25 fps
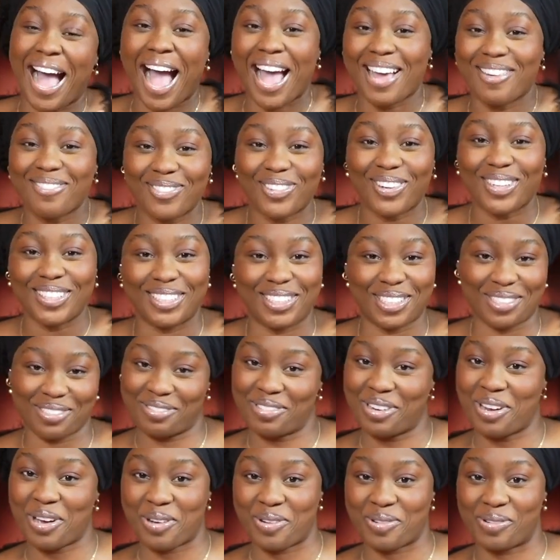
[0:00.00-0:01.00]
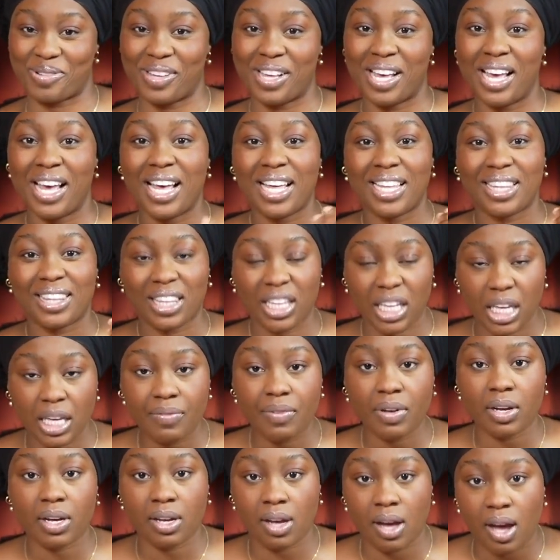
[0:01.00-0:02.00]
I want to know.
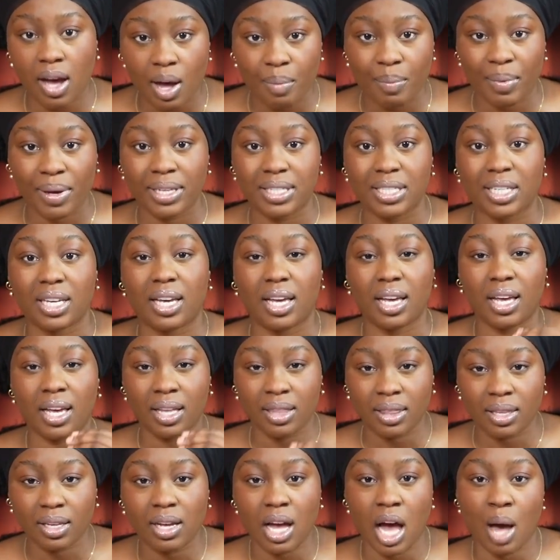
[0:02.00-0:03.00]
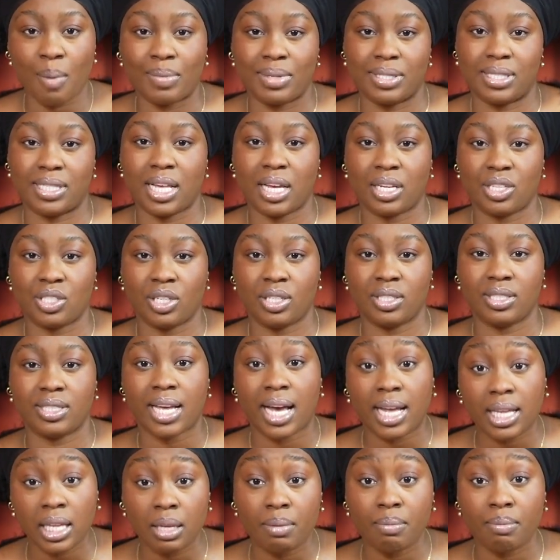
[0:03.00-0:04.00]
Leave a comment in the comment section
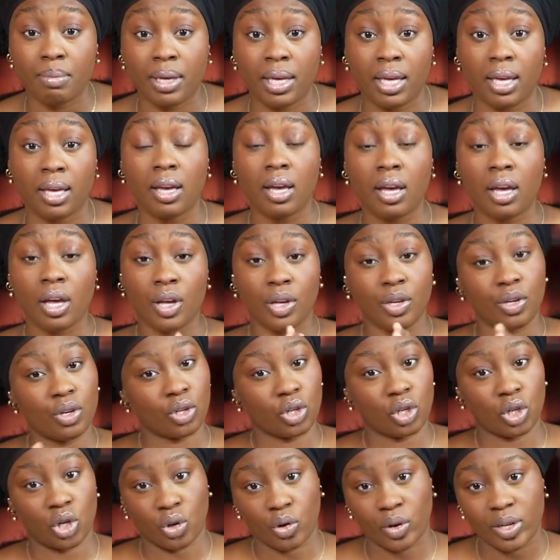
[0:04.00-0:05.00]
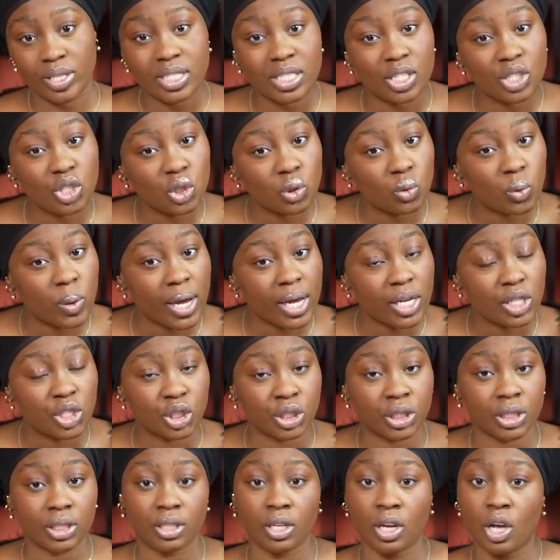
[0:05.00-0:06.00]
telling me your current
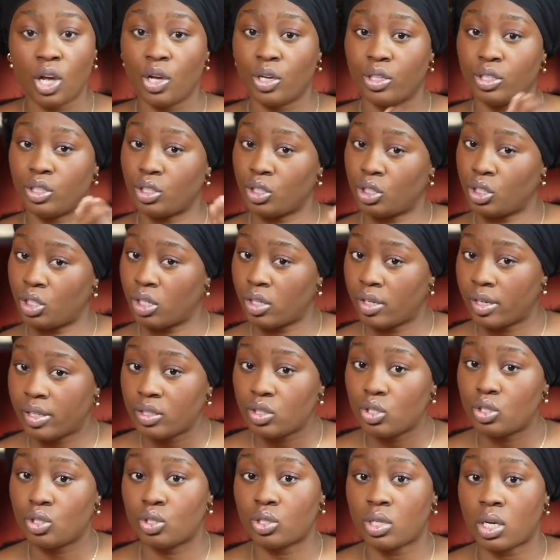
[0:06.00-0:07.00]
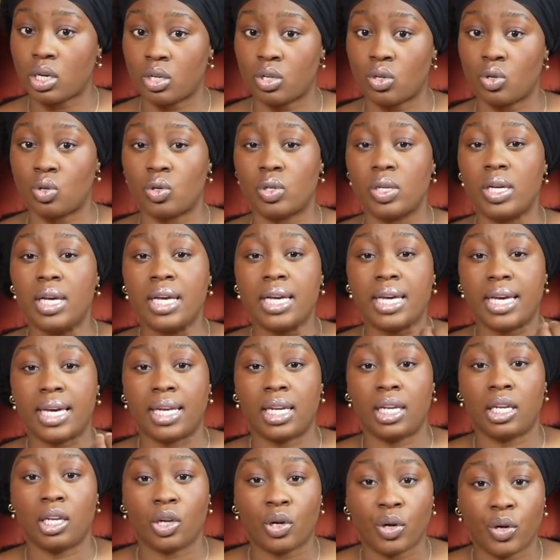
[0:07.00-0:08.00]
situation, your current struggle
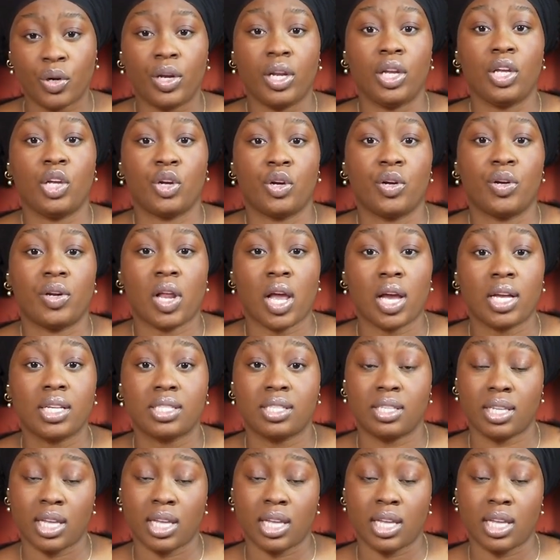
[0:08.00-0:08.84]
in learning your next